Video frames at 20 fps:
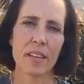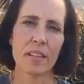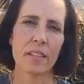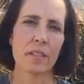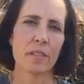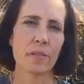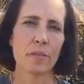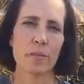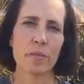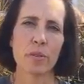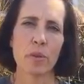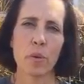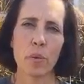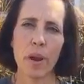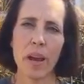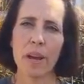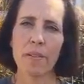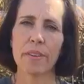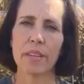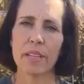And so
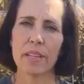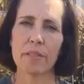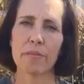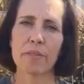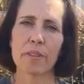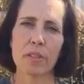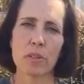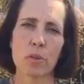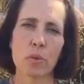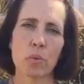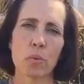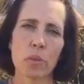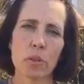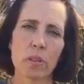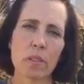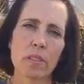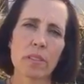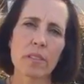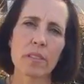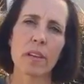having different
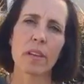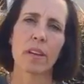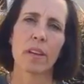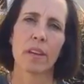tools